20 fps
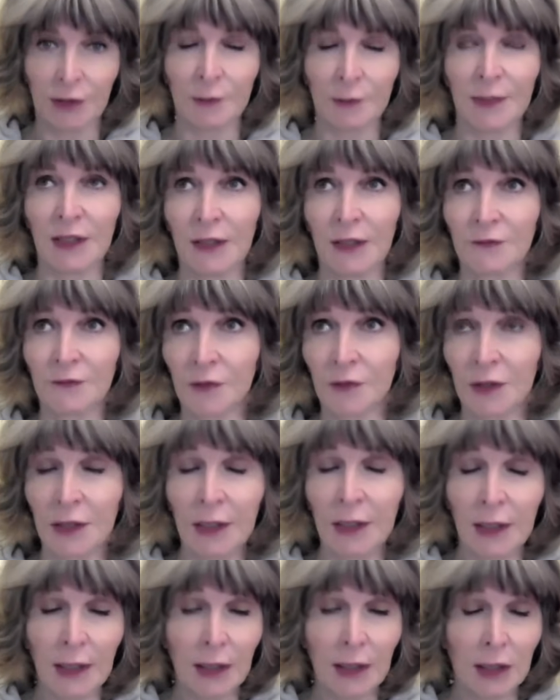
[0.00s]
I mean,
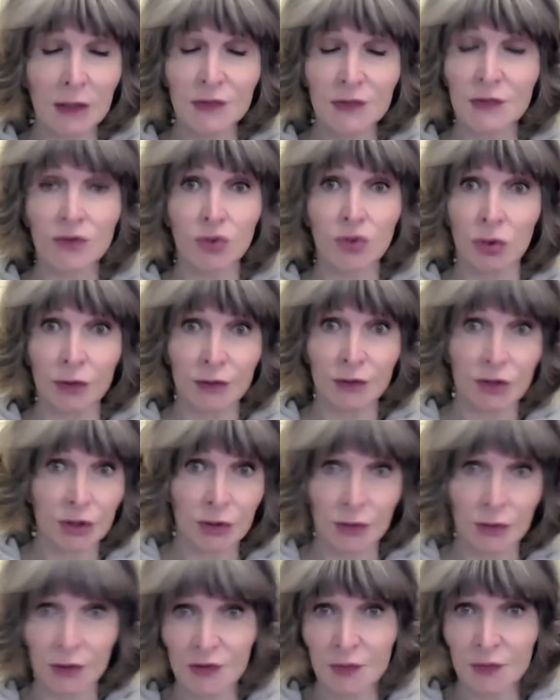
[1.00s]
every
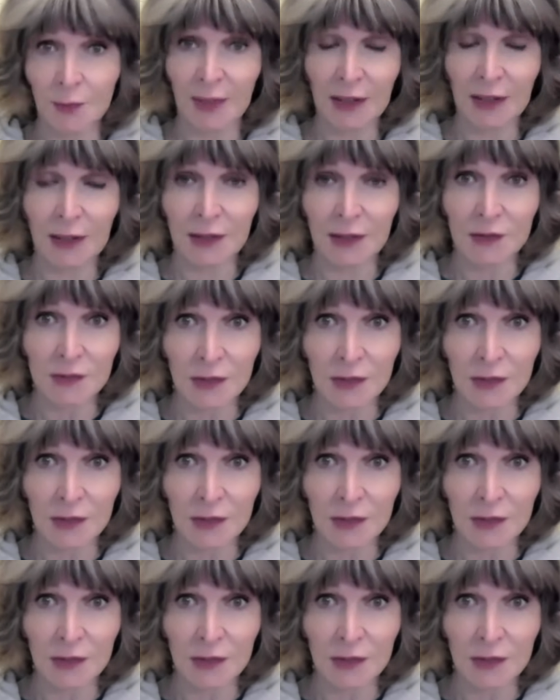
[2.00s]
astrologer is making